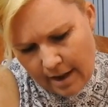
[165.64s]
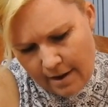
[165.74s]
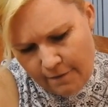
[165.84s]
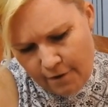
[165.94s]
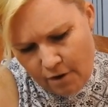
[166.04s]

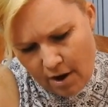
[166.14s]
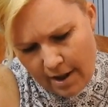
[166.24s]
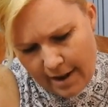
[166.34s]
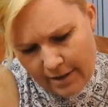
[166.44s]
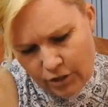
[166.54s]
And if your
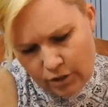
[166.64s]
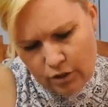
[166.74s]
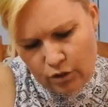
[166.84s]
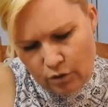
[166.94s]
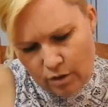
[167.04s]
eyelashes
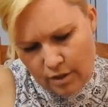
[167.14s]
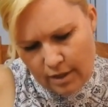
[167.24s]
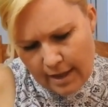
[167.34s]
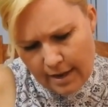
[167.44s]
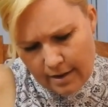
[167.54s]
are too
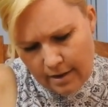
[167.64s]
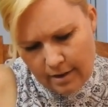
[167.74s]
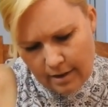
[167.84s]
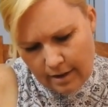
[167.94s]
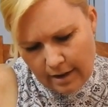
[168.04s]
thick,
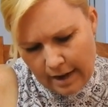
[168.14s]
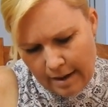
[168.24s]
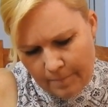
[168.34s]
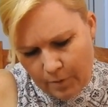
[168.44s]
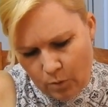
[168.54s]

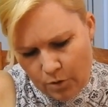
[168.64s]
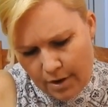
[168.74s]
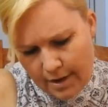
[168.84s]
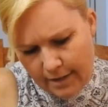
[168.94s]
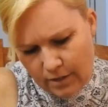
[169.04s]
all
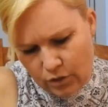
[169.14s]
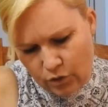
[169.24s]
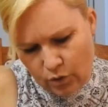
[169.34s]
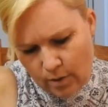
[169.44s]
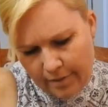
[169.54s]
you need to
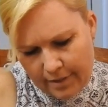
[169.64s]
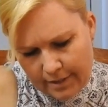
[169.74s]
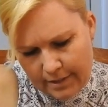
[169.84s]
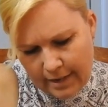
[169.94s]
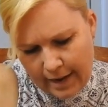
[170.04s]
do at
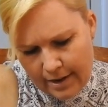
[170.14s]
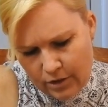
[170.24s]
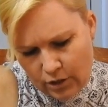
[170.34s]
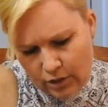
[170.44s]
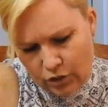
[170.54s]
this
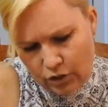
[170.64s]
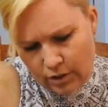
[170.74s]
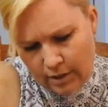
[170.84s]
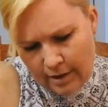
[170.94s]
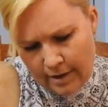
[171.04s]
stage is
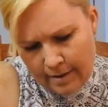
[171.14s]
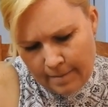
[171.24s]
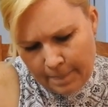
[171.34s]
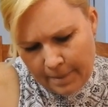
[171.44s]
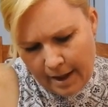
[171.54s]
just
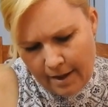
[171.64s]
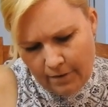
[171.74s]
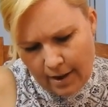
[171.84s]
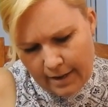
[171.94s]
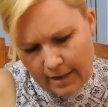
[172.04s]

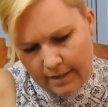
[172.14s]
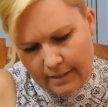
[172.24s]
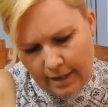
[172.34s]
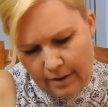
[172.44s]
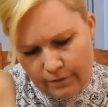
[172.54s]
have like a
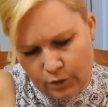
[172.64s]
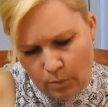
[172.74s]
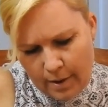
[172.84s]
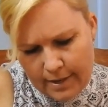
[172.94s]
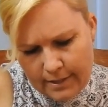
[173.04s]
set of
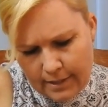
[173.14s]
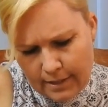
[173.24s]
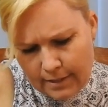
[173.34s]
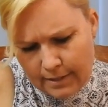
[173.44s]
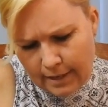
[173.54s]

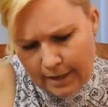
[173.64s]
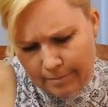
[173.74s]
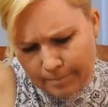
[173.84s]
tweezers